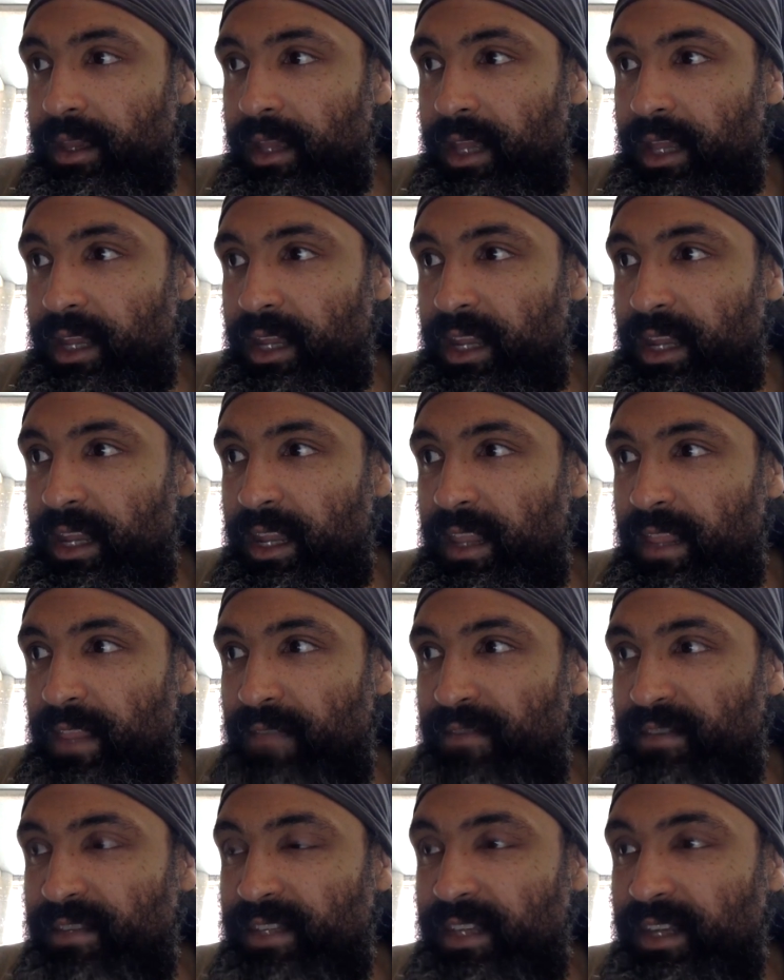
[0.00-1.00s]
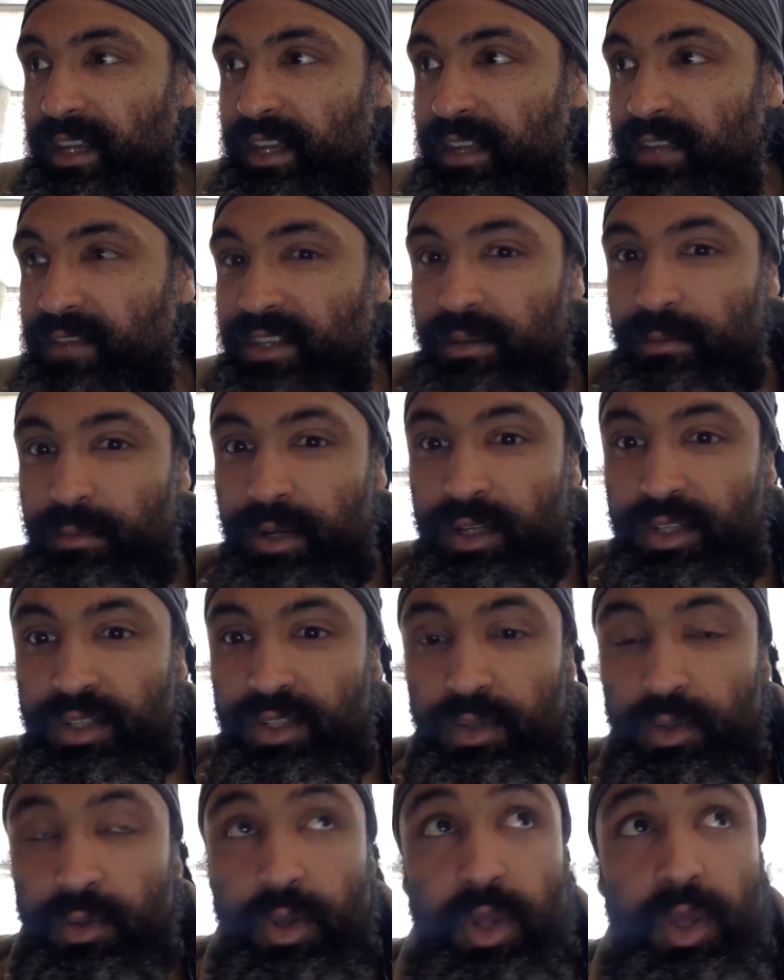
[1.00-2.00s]
and the vicinity of
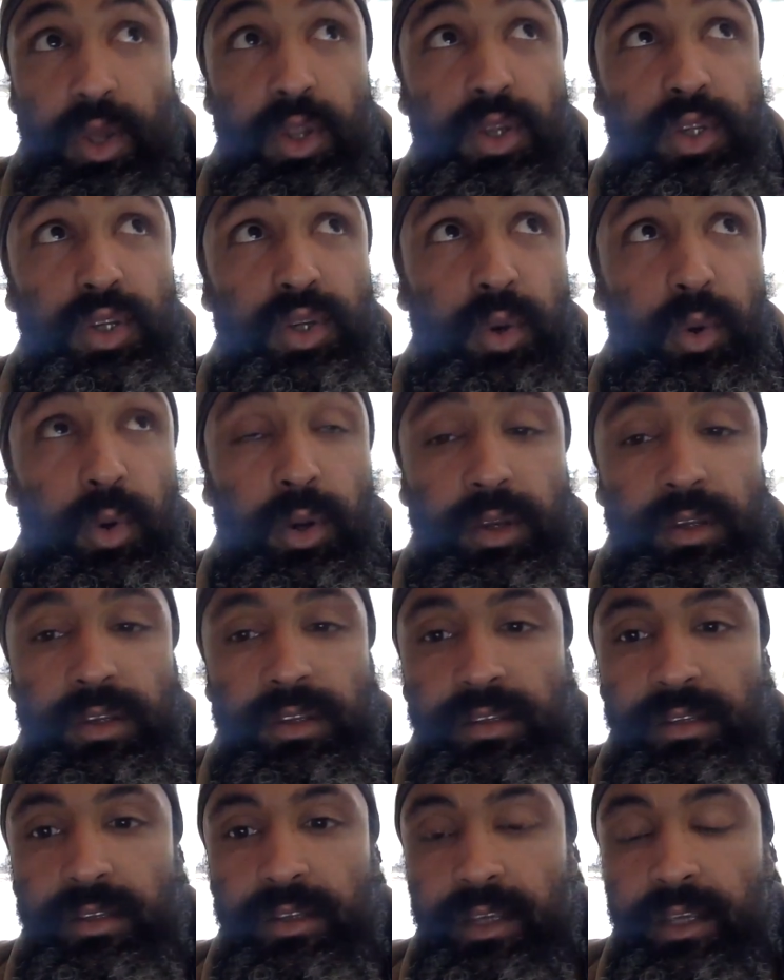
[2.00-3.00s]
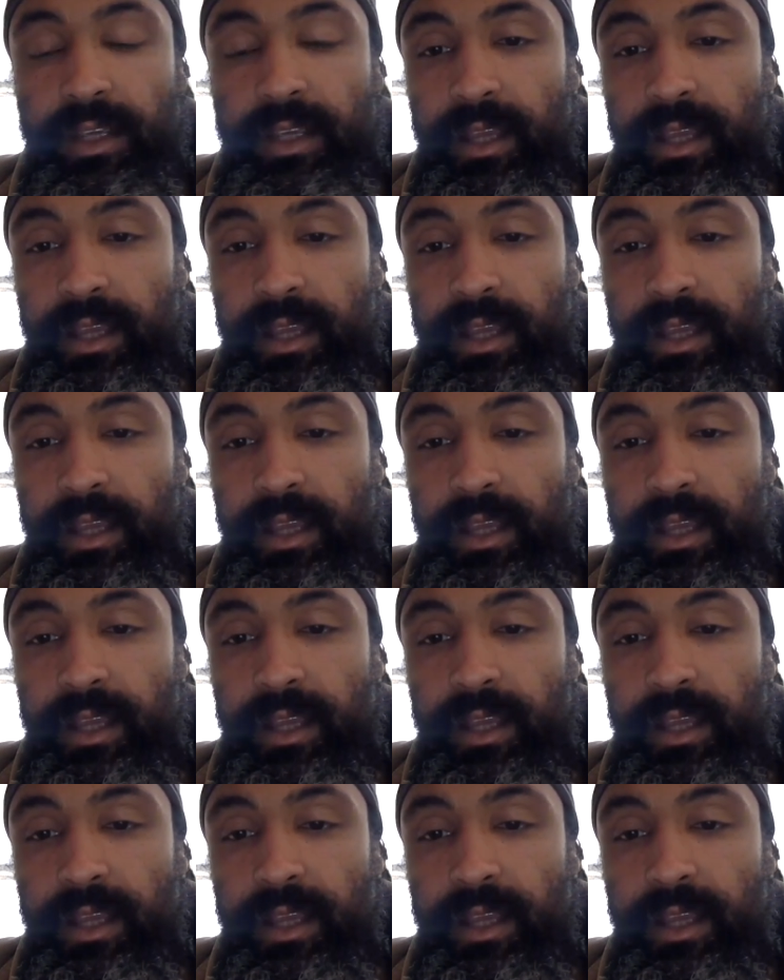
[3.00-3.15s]
Timbuktu towards